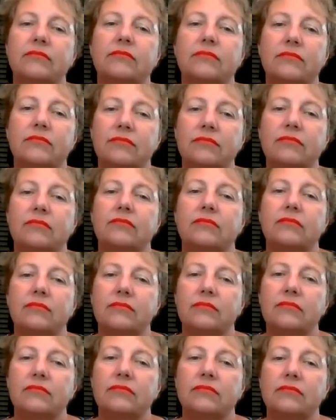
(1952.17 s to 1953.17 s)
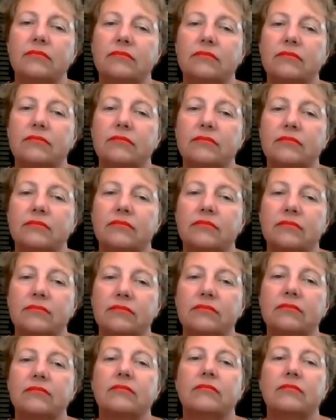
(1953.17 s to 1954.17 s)

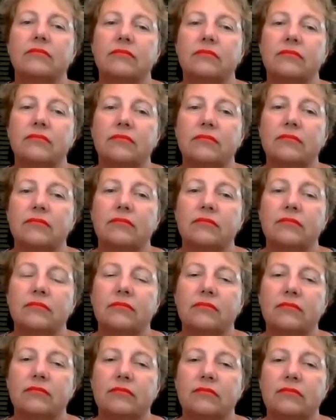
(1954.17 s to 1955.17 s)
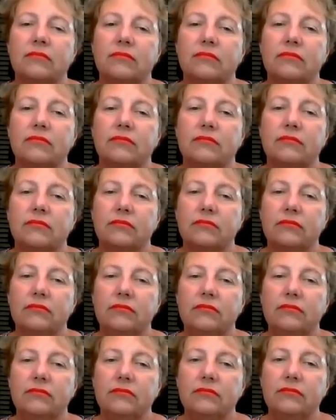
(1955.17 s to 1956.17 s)

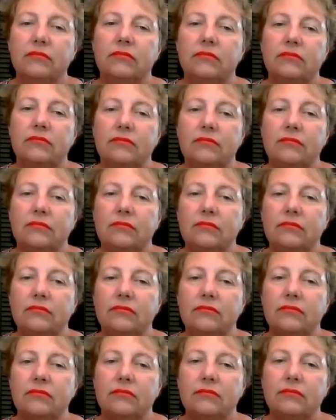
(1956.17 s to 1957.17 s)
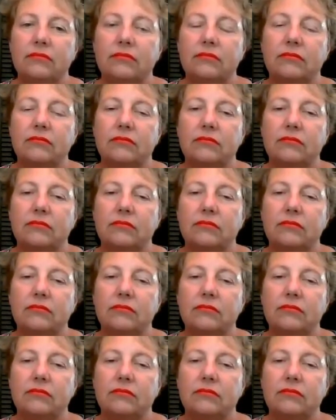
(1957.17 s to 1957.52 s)
(silent)